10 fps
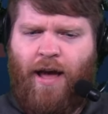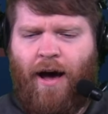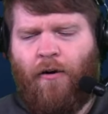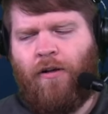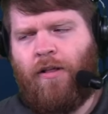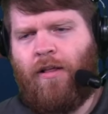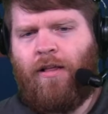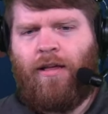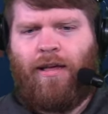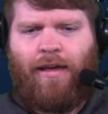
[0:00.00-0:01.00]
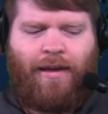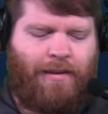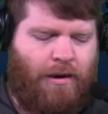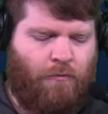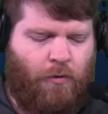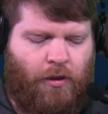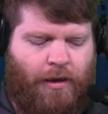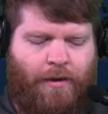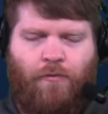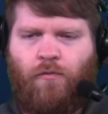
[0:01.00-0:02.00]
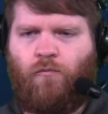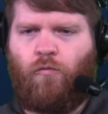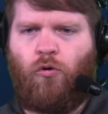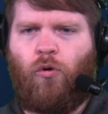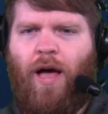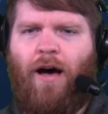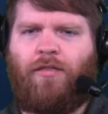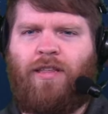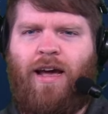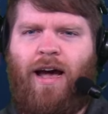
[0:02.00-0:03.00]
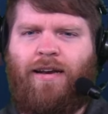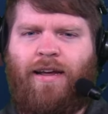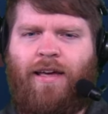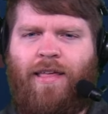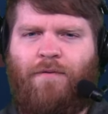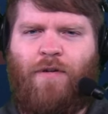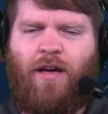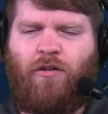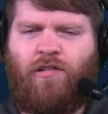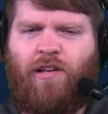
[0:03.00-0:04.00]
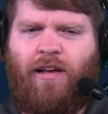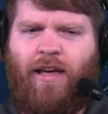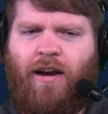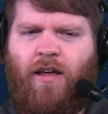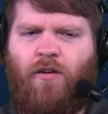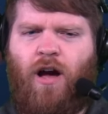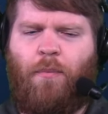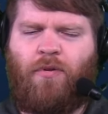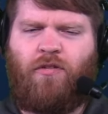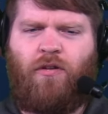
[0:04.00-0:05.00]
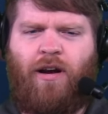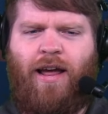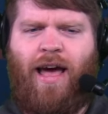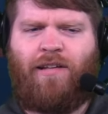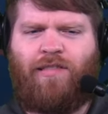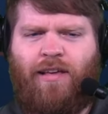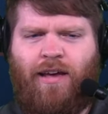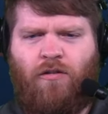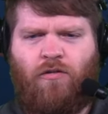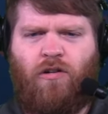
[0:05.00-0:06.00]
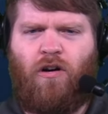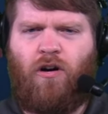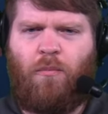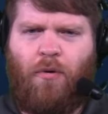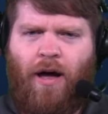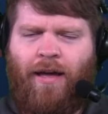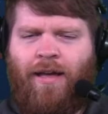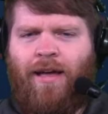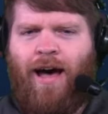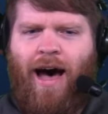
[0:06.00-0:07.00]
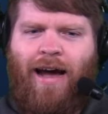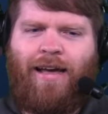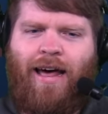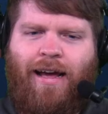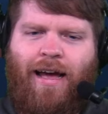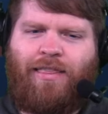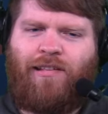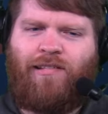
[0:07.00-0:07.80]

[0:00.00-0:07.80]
Now, he didn't really rule out the idea that Velus could get another opportunity as the kick returner, but I kind of got the